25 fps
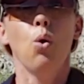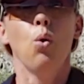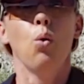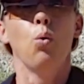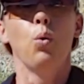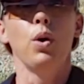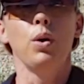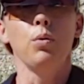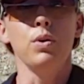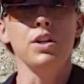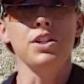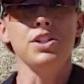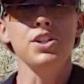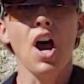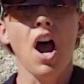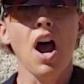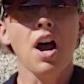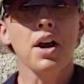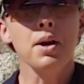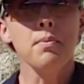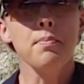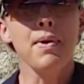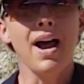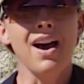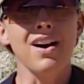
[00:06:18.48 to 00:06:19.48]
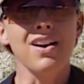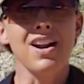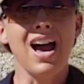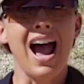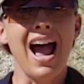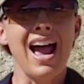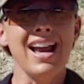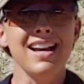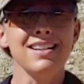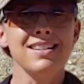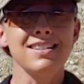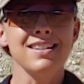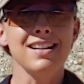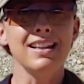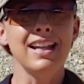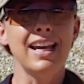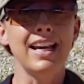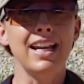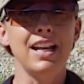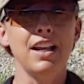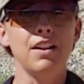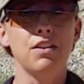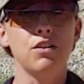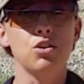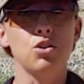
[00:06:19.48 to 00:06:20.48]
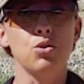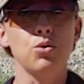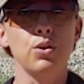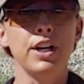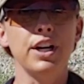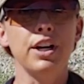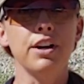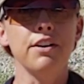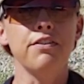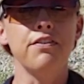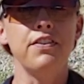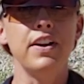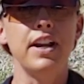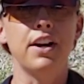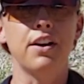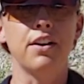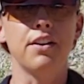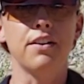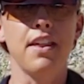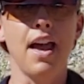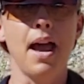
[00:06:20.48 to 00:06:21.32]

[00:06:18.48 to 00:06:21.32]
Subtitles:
When we talk about isolating the trigger finger,